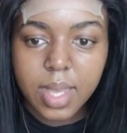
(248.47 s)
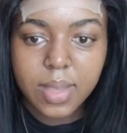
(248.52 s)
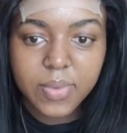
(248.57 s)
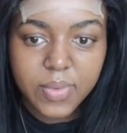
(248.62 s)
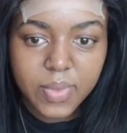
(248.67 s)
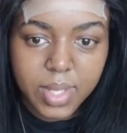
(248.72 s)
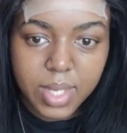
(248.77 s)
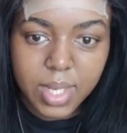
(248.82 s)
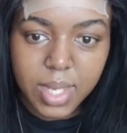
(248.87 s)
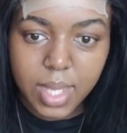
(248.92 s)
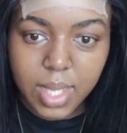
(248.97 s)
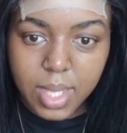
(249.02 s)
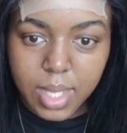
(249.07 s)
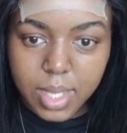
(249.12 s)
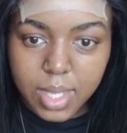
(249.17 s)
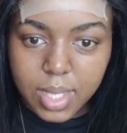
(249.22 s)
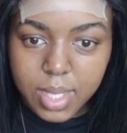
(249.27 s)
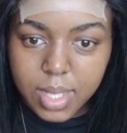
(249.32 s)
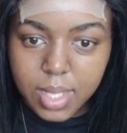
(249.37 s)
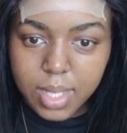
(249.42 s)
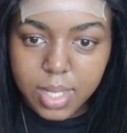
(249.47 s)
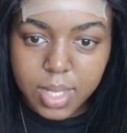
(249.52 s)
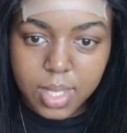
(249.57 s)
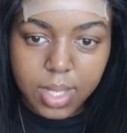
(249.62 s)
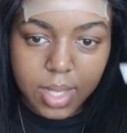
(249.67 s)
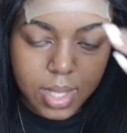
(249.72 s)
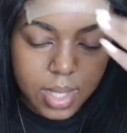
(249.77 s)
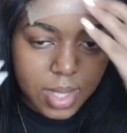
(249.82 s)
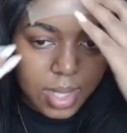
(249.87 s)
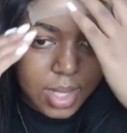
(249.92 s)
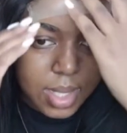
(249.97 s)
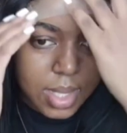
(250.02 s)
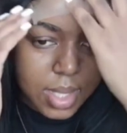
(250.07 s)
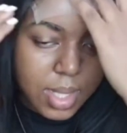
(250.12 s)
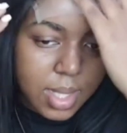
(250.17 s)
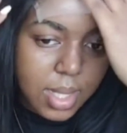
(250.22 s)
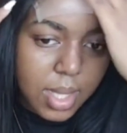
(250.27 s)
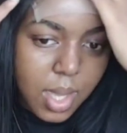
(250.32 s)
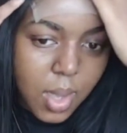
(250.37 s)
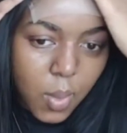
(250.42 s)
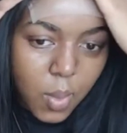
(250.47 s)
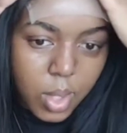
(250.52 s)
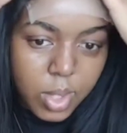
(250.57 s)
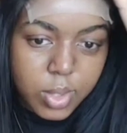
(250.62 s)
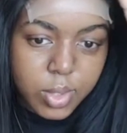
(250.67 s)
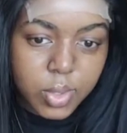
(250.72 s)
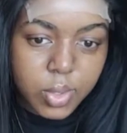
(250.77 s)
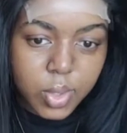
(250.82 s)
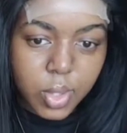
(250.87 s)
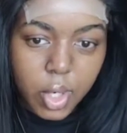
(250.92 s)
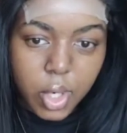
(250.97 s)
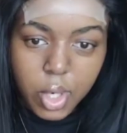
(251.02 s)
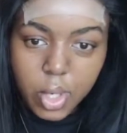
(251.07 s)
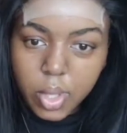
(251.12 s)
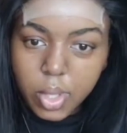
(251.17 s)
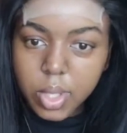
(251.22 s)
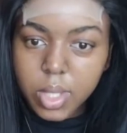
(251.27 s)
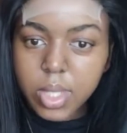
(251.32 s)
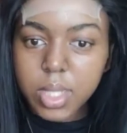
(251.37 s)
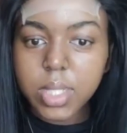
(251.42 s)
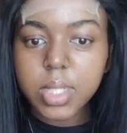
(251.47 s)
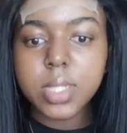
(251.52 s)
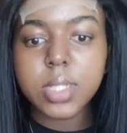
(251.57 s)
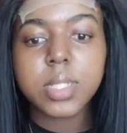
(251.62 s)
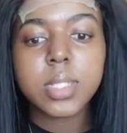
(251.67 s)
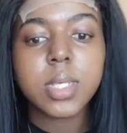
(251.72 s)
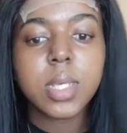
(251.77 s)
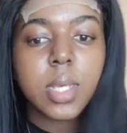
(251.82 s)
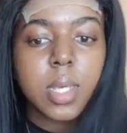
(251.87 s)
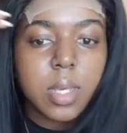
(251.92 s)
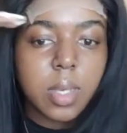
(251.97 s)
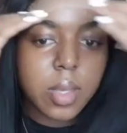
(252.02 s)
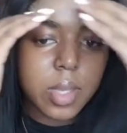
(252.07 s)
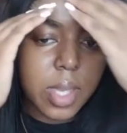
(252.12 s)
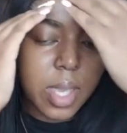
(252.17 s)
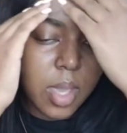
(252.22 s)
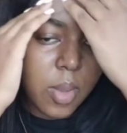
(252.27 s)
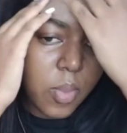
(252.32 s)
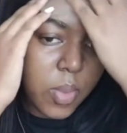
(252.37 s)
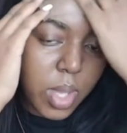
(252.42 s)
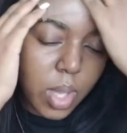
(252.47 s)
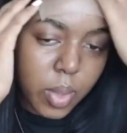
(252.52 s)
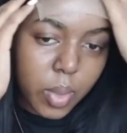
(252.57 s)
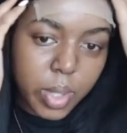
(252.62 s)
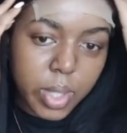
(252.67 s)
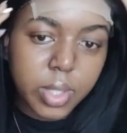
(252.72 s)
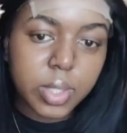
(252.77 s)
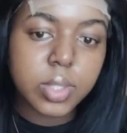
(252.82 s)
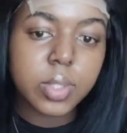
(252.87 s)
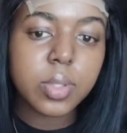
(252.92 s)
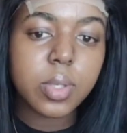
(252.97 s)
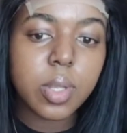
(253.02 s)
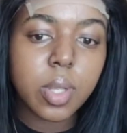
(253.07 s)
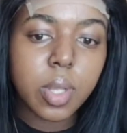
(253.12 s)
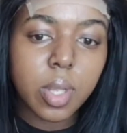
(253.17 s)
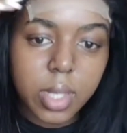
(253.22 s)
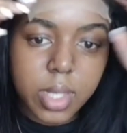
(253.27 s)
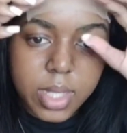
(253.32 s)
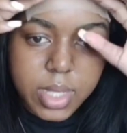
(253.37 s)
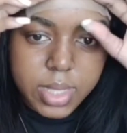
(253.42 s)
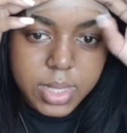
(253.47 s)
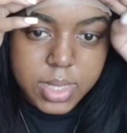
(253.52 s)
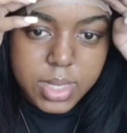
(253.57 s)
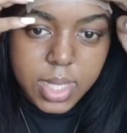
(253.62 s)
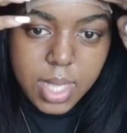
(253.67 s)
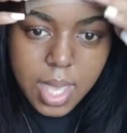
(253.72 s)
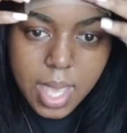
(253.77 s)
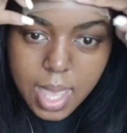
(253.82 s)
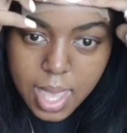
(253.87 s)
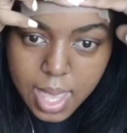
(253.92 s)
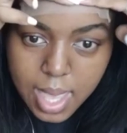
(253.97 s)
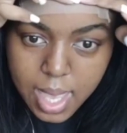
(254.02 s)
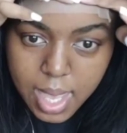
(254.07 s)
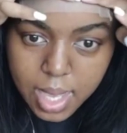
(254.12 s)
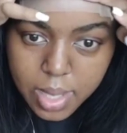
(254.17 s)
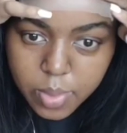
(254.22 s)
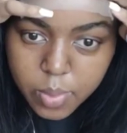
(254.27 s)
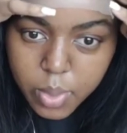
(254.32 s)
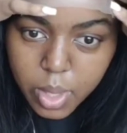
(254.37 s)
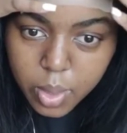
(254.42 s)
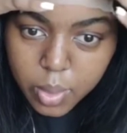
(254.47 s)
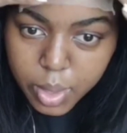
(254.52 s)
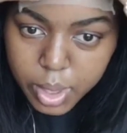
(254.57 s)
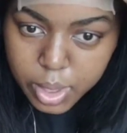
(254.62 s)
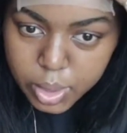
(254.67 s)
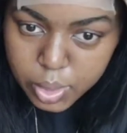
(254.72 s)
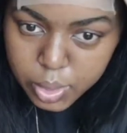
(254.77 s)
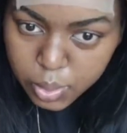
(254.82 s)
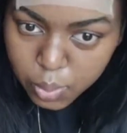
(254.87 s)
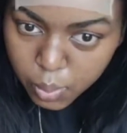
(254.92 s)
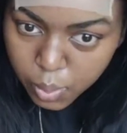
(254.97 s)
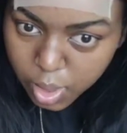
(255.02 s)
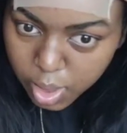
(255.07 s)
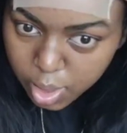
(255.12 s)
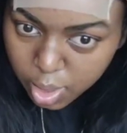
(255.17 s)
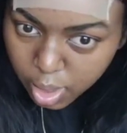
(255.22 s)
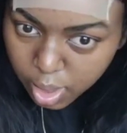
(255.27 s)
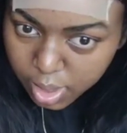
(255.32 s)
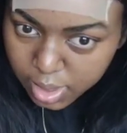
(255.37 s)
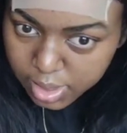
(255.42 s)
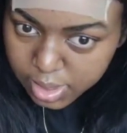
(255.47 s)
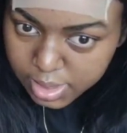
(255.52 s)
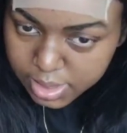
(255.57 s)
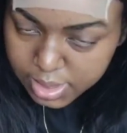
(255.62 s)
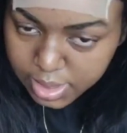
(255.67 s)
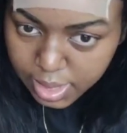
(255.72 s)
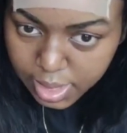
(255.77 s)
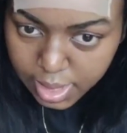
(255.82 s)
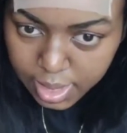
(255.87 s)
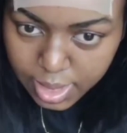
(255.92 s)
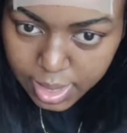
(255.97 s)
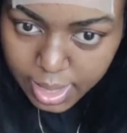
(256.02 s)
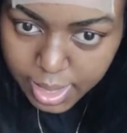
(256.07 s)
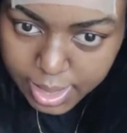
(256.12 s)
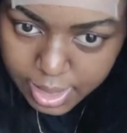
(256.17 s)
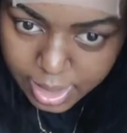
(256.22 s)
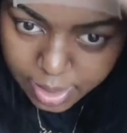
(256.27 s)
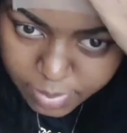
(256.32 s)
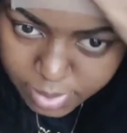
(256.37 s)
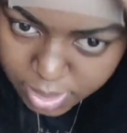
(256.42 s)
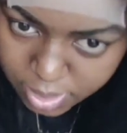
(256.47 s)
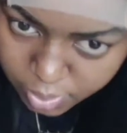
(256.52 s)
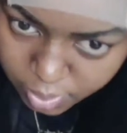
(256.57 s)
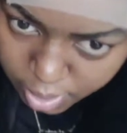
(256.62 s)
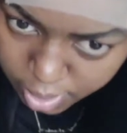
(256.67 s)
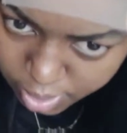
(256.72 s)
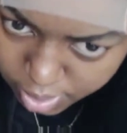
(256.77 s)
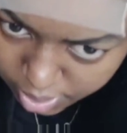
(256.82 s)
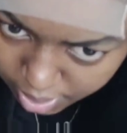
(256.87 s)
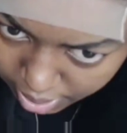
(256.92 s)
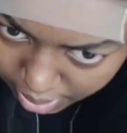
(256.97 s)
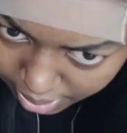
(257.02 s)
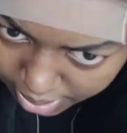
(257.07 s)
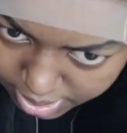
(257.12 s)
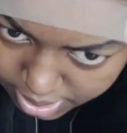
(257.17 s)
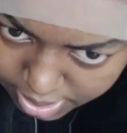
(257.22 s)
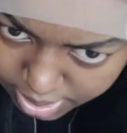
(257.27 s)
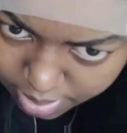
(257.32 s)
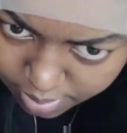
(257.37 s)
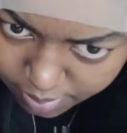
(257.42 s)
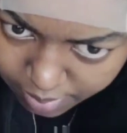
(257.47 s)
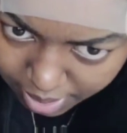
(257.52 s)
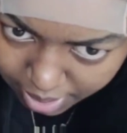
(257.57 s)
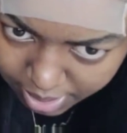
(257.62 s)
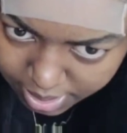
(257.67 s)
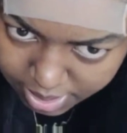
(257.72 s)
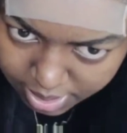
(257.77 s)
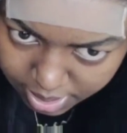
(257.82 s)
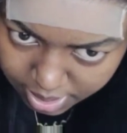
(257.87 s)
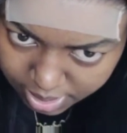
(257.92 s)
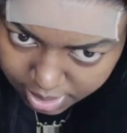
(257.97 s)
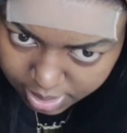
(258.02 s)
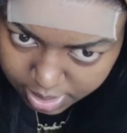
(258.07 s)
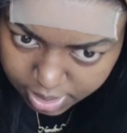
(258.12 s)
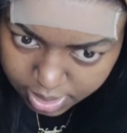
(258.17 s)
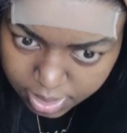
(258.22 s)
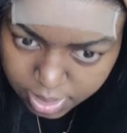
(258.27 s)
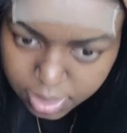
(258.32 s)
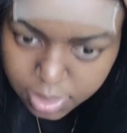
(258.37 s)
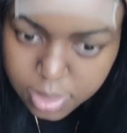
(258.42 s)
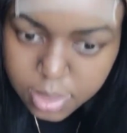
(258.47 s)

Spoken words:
I feel like I want to curl it. Okay, we are going to curl it, and we are going to work on this hairline. I'm just going to customize it.